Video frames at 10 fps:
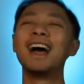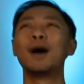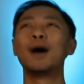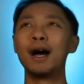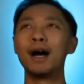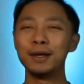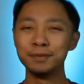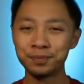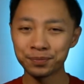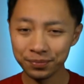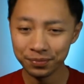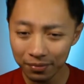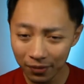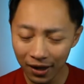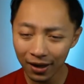um,
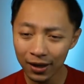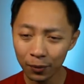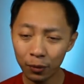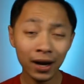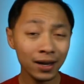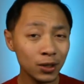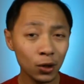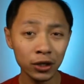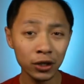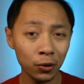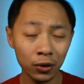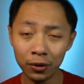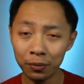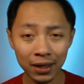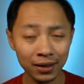The brand is called Newer,
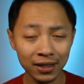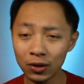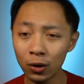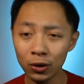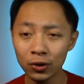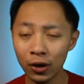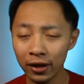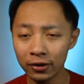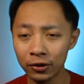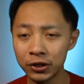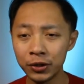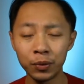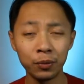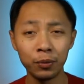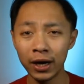but there's also other
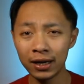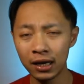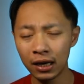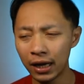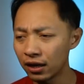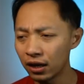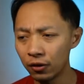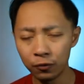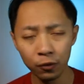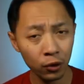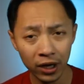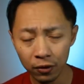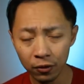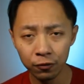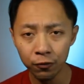cheaper brand like
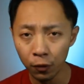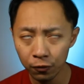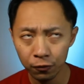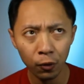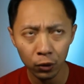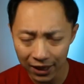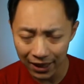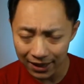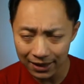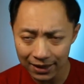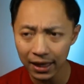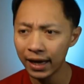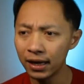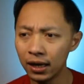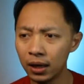Photix
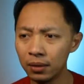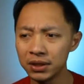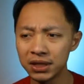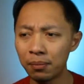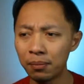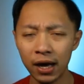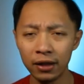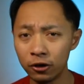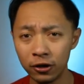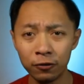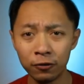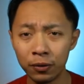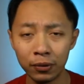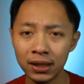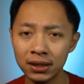and some other different
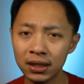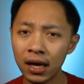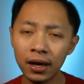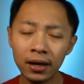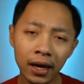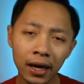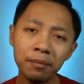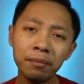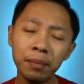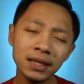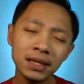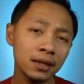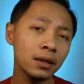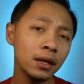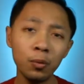brands. They
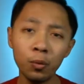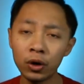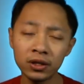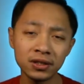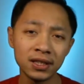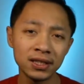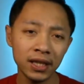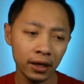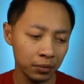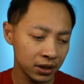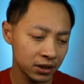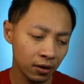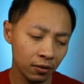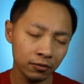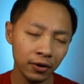basically works the same. It's
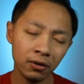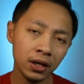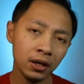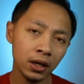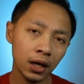a very